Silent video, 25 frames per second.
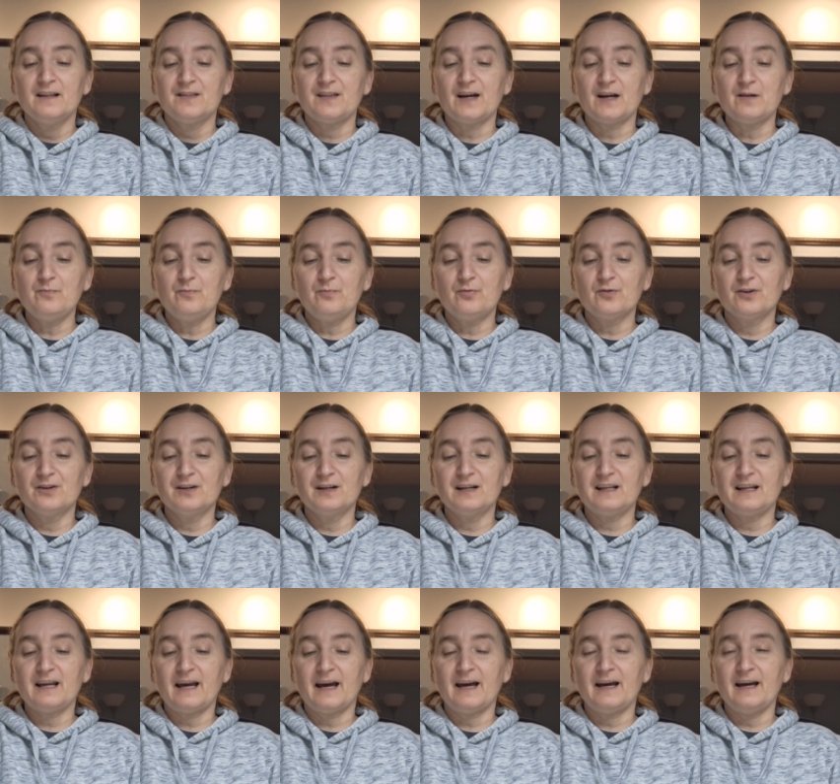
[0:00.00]
They
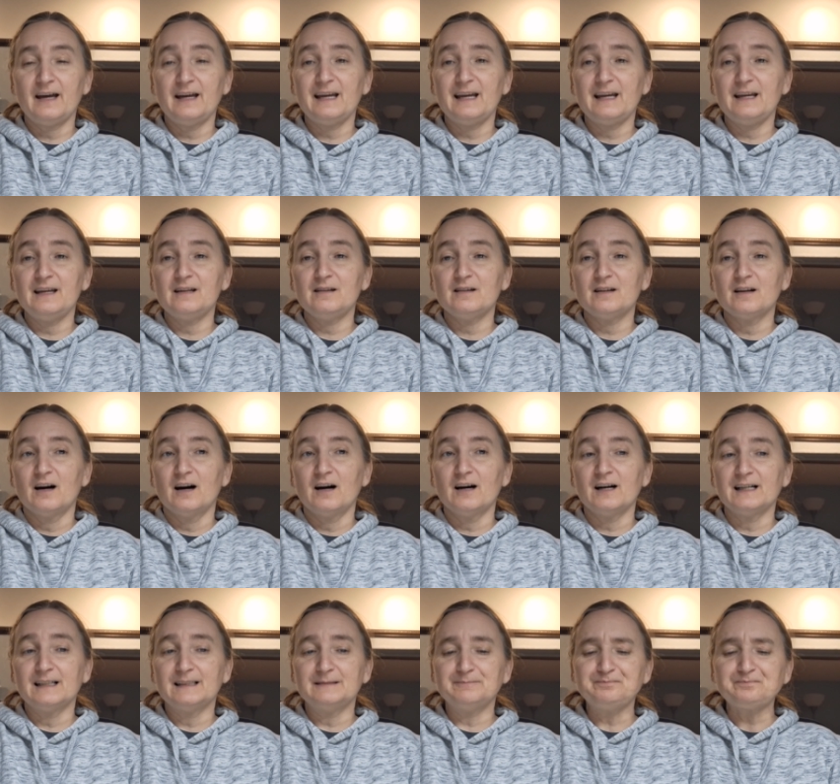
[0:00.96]
put a
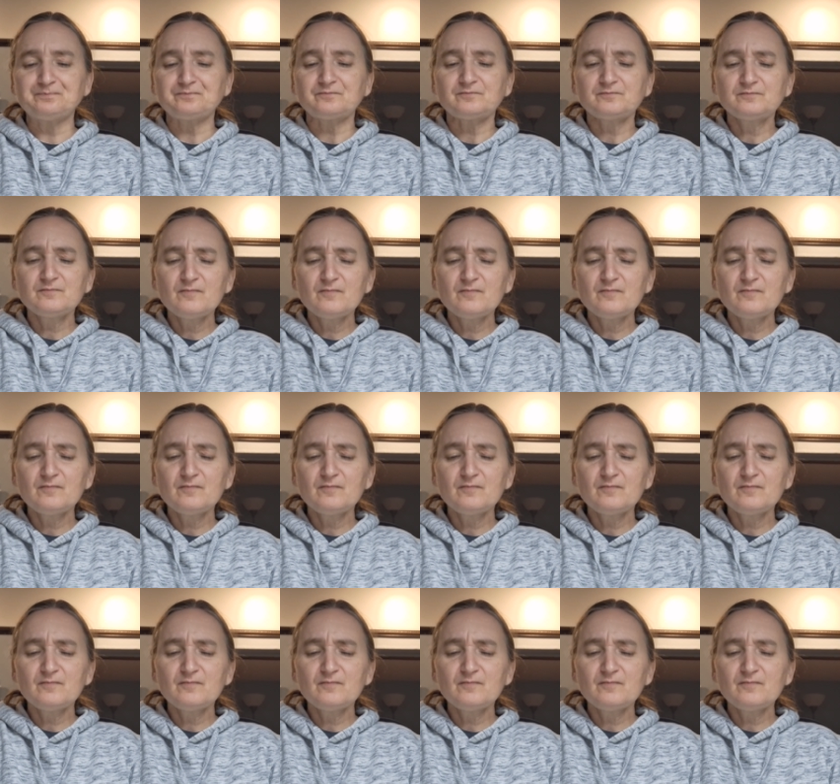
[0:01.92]
um,